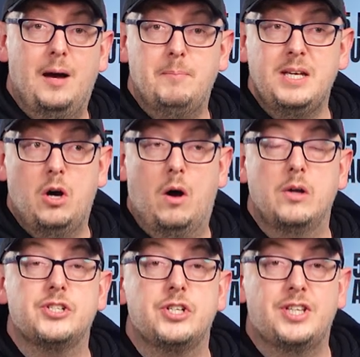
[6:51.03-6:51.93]

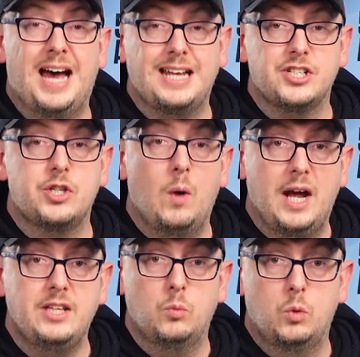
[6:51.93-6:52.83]
Because that's the
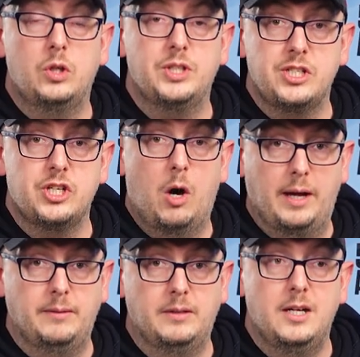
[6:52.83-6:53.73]
way the world is going.